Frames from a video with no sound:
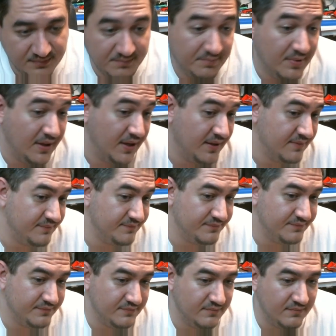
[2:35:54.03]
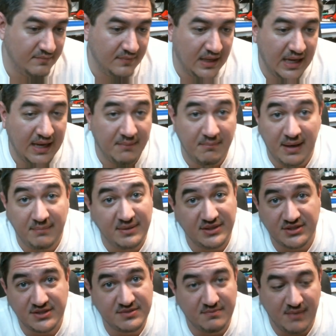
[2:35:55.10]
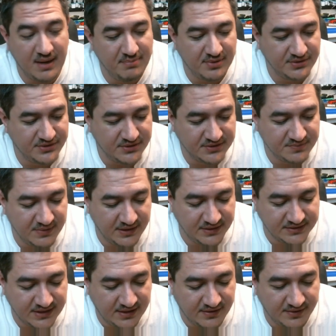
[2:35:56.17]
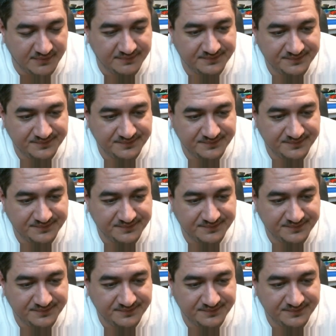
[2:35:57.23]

But it may be just my personal experience. I don't know.